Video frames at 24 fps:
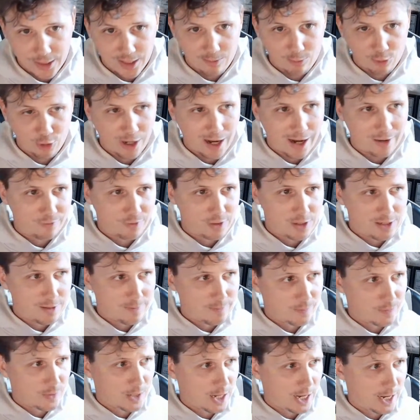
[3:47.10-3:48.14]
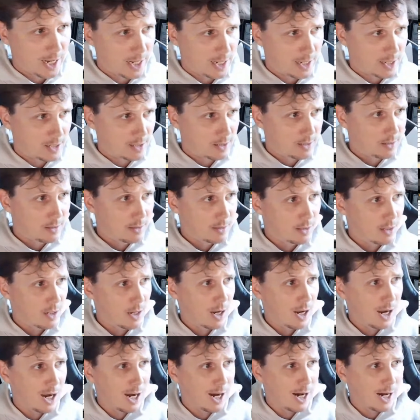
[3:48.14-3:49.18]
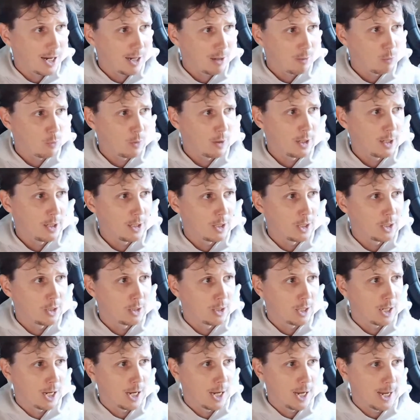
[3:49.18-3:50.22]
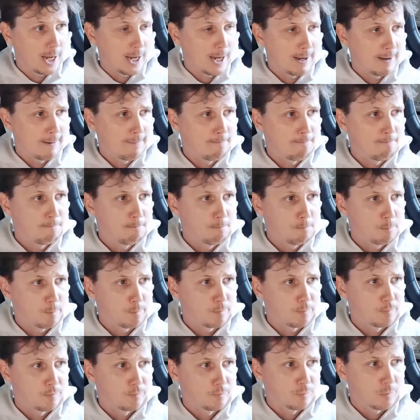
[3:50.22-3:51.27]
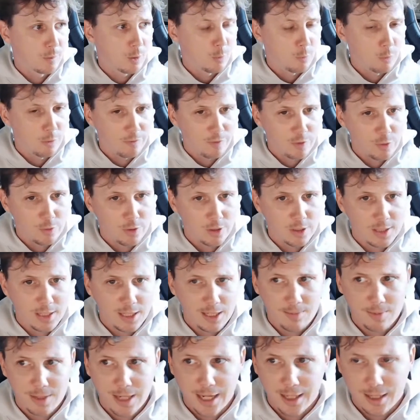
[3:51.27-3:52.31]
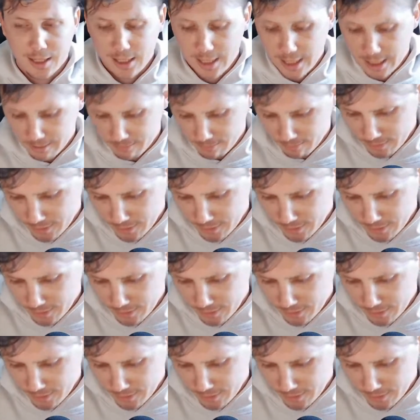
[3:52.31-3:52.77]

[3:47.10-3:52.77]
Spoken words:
I'm drafting, and I will review the teams at the end.